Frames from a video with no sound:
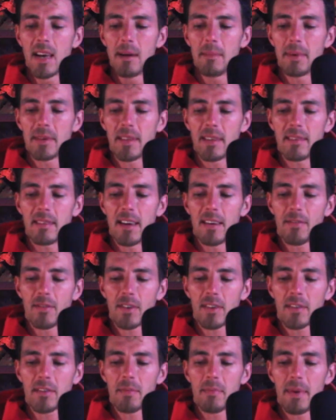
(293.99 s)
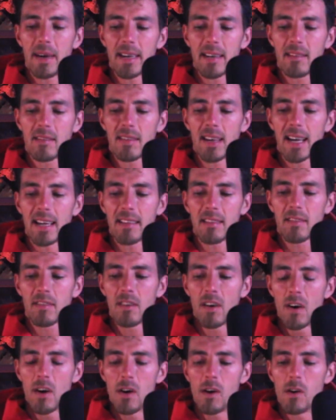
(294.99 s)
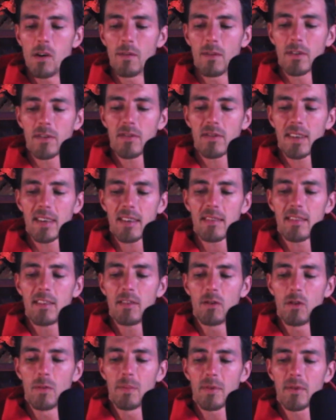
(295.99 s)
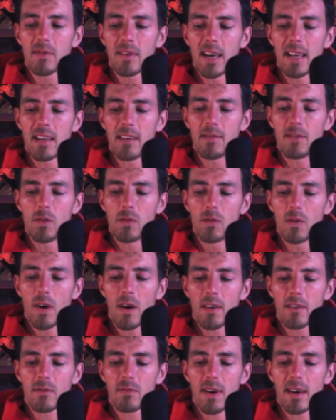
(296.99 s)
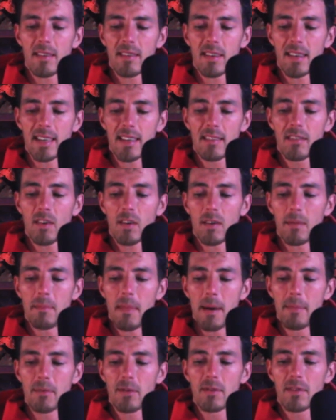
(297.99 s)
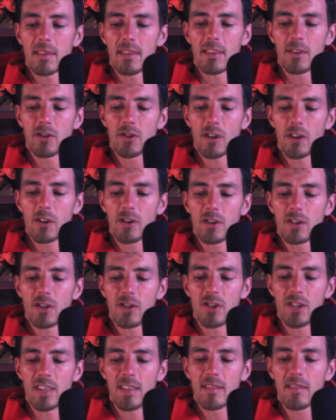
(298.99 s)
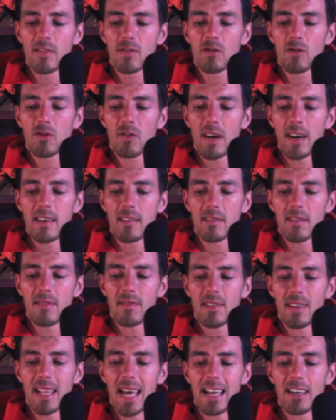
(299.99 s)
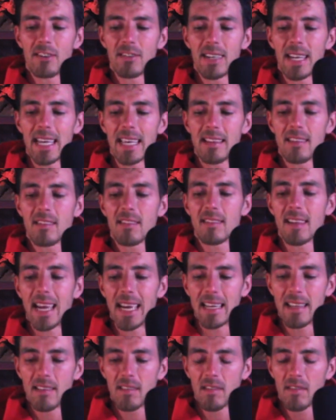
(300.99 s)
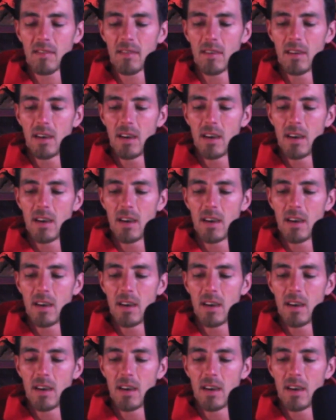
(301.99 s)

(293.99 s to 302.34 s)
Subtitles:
But the difference makes sense. Over 62% of Utah's residents are members of the Church of Jesus Christ of Latter-day Saints.